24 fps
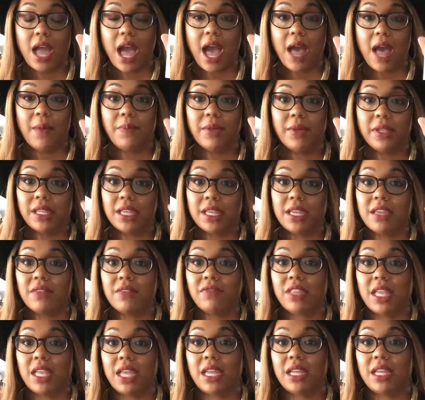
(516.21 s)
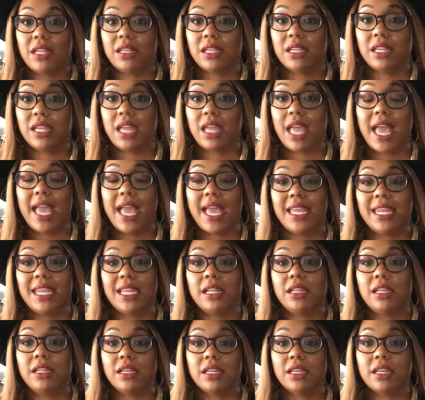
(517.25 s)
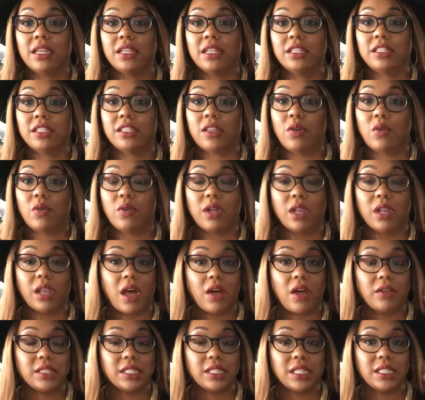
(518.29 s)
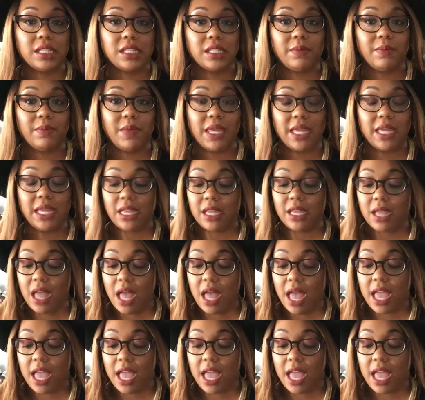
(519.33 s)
I believe that had it looking so glossy to me.